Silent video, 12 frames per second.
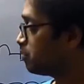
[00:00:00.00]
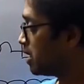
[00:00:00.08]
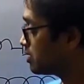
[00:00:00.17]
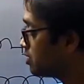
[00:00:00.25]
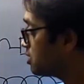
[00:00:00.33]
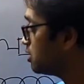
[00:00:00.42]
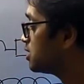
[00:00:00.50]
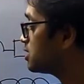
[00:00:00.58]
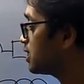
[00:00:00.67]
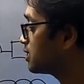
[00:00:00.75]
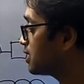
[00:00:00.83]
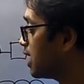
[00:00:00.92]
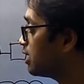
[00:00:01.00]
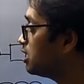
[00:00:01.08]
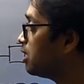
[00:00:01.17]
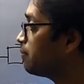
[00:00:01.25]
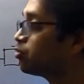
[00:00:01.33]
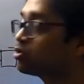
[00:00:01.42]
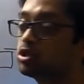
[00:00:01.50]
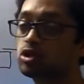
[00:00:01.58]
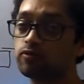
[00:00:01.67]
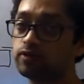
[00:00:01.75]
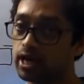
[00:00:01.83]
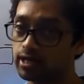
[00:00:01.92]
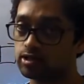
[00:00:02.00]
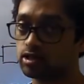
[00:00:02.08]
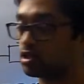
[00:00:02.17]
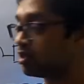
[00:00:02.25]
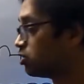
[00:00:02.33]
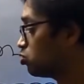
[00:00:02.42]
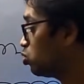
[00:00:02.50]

Plasticity is exactly opposite of elasticity.